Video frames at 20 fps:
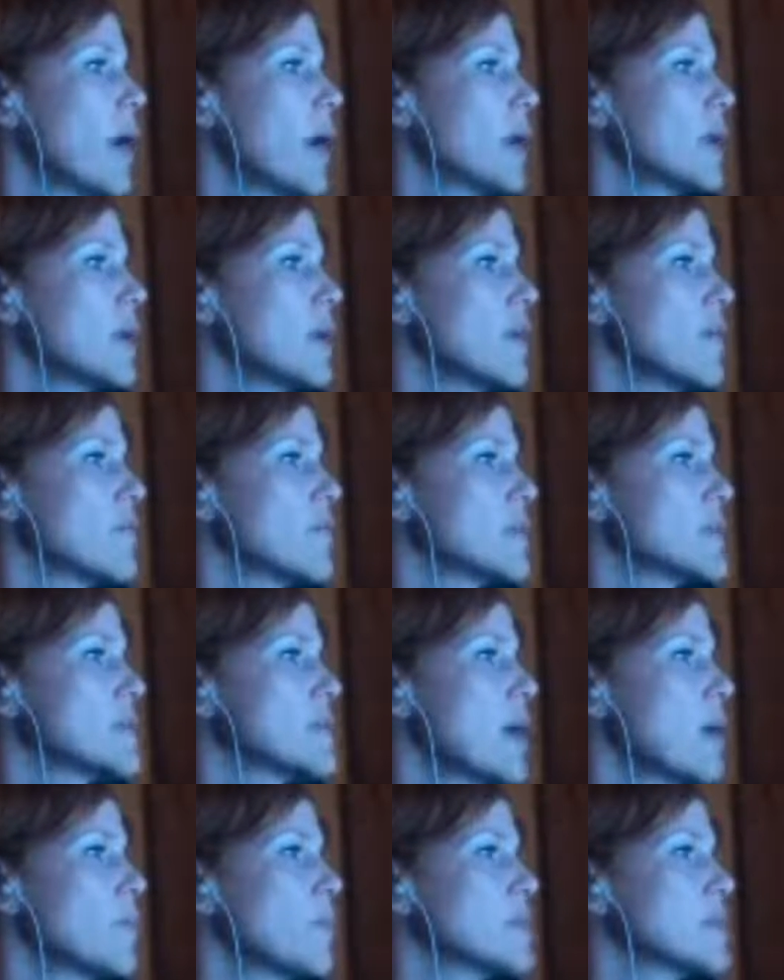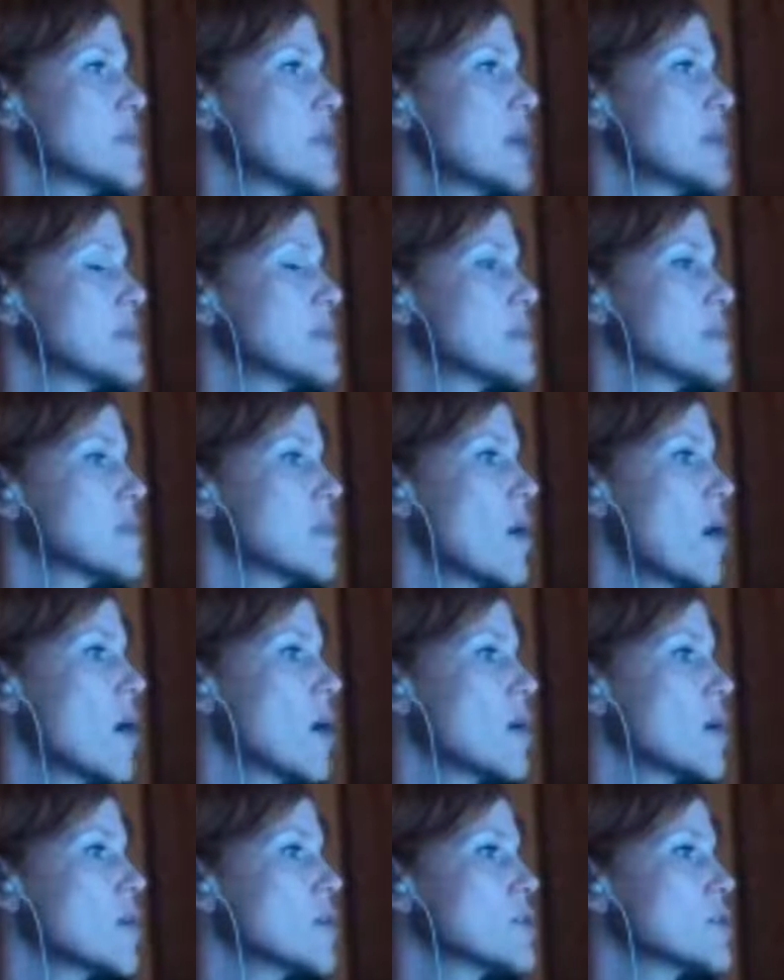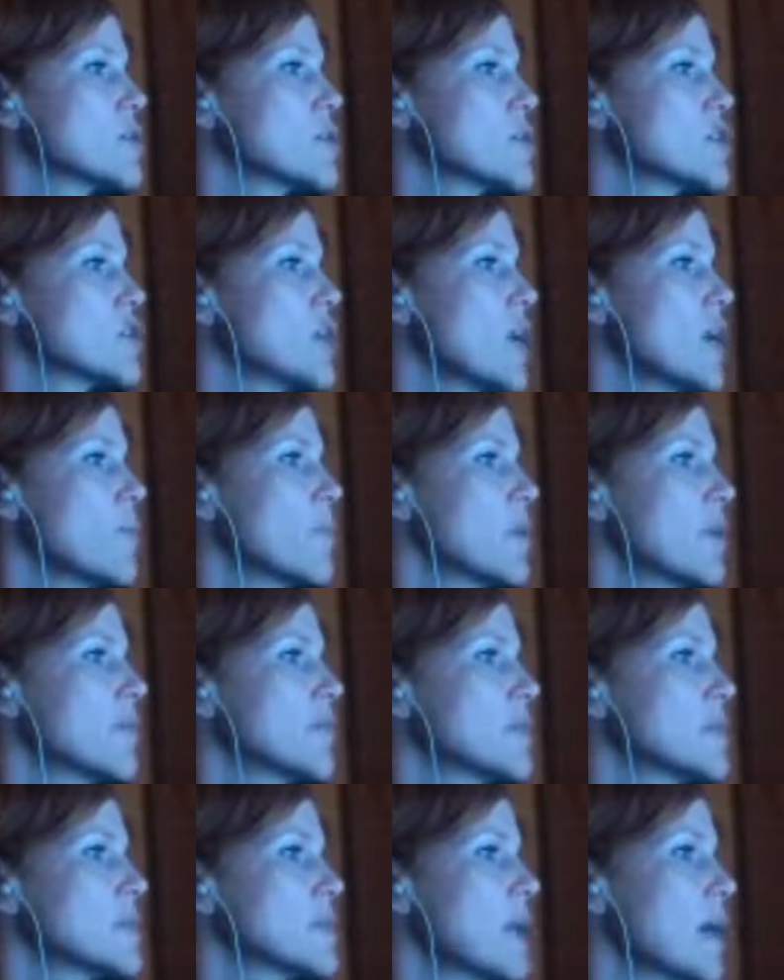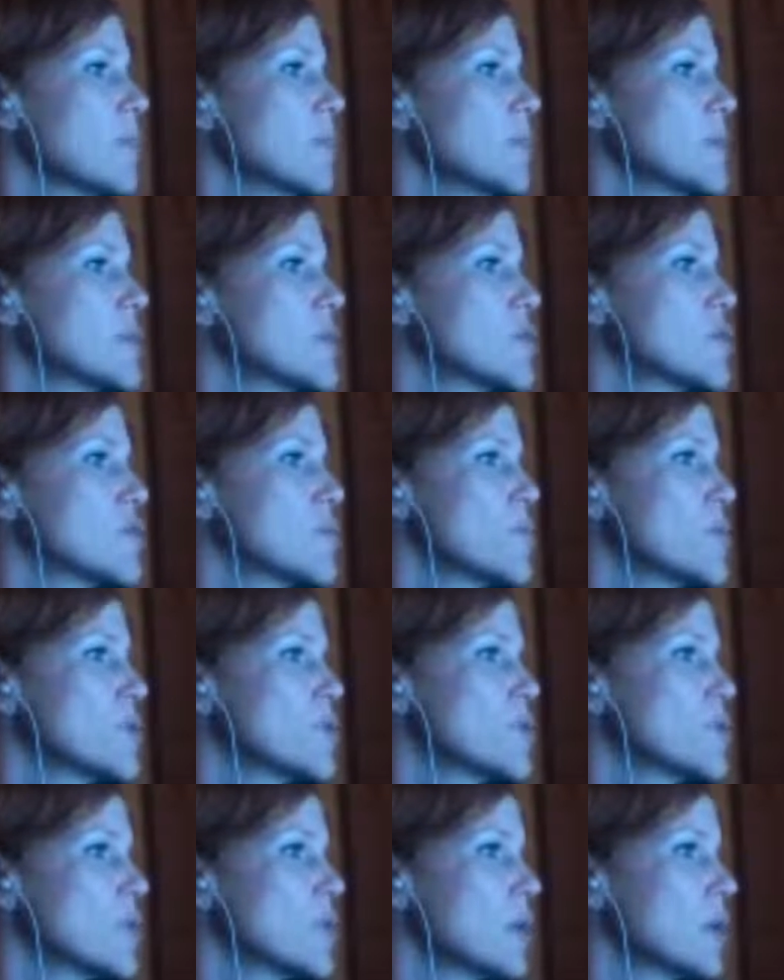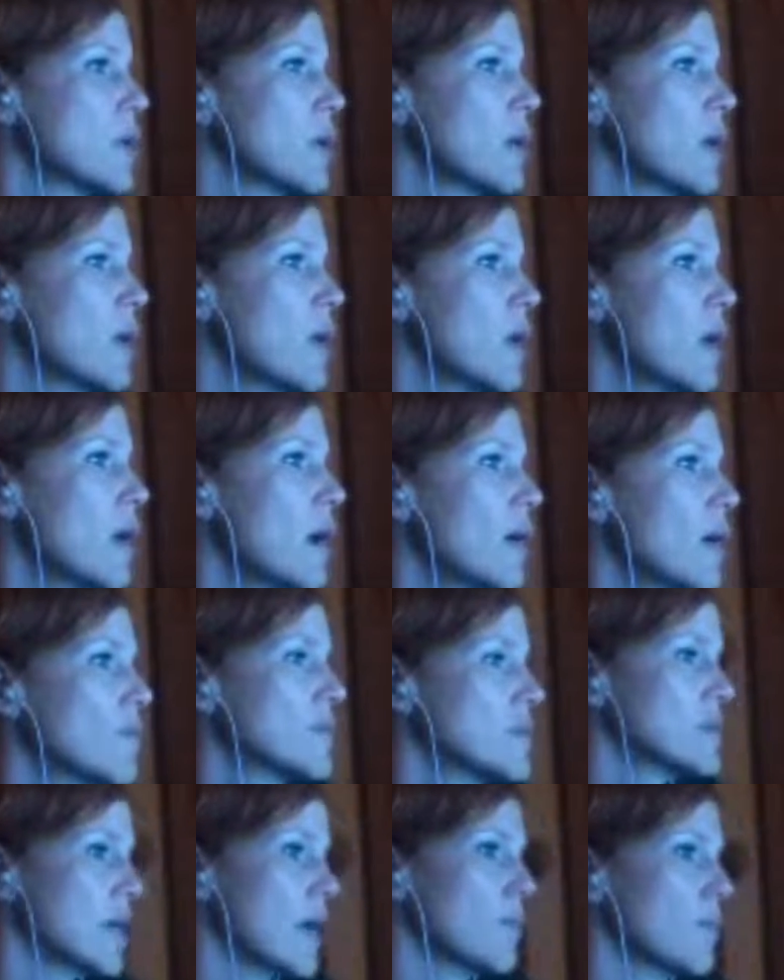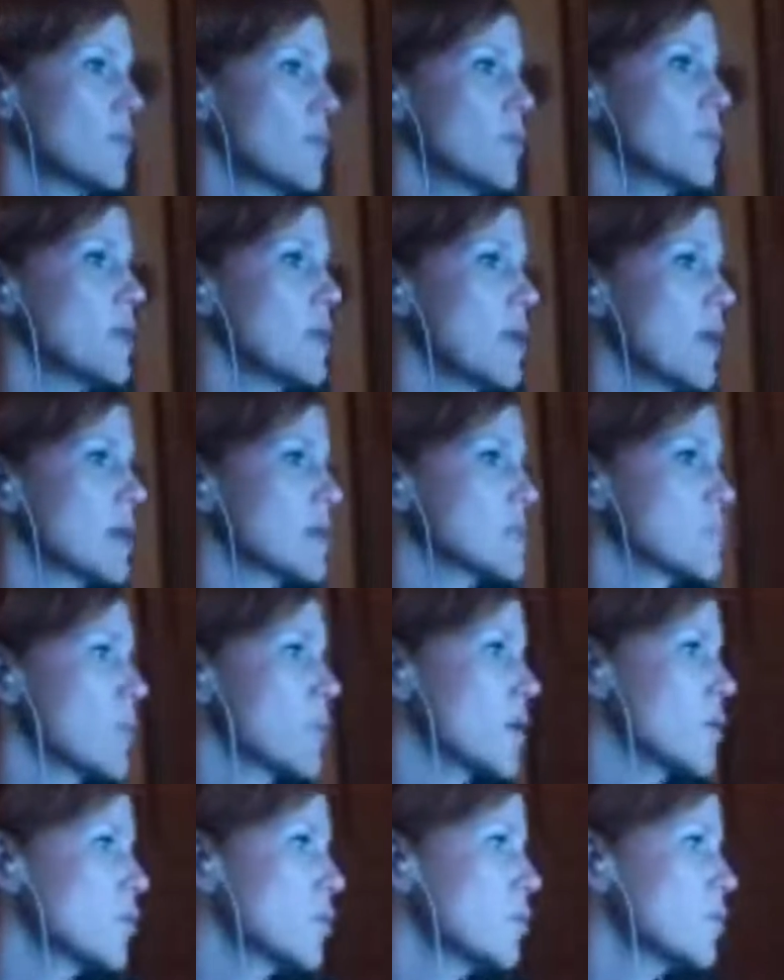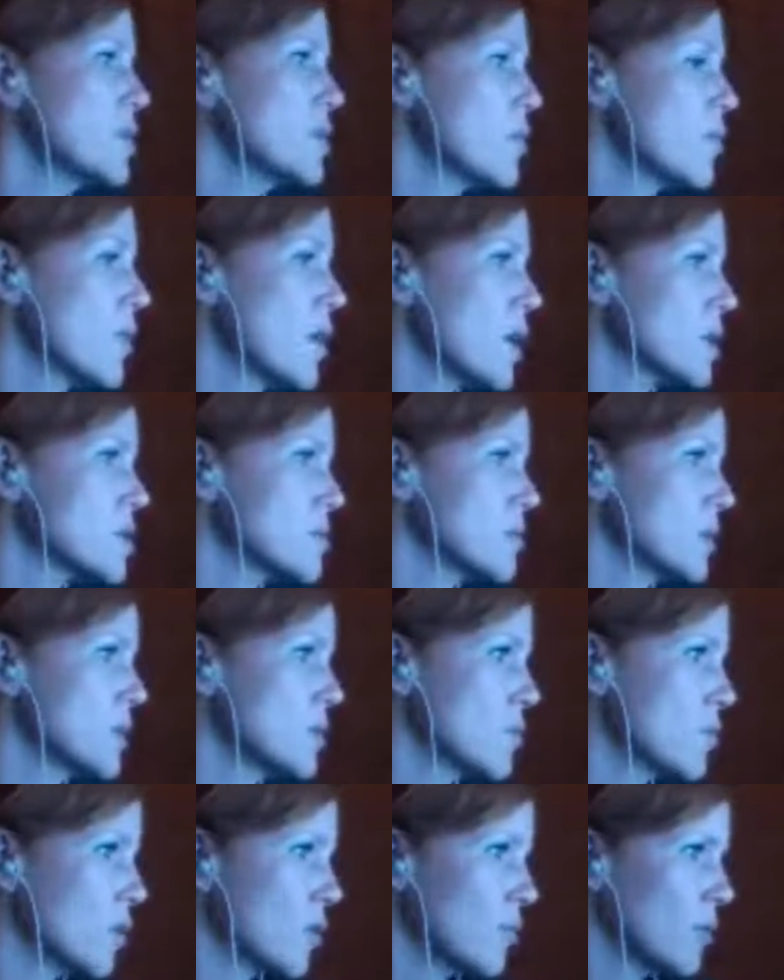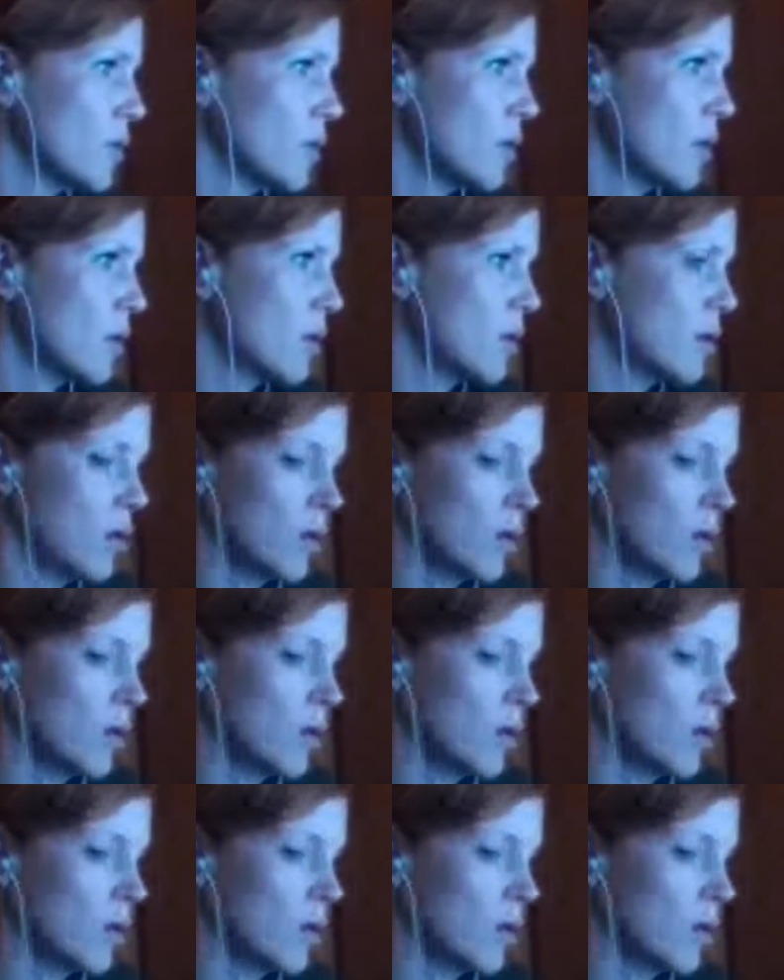And if the sample size is large, the shape of the sampling distribution of the sample mean x bar will be approximately normal.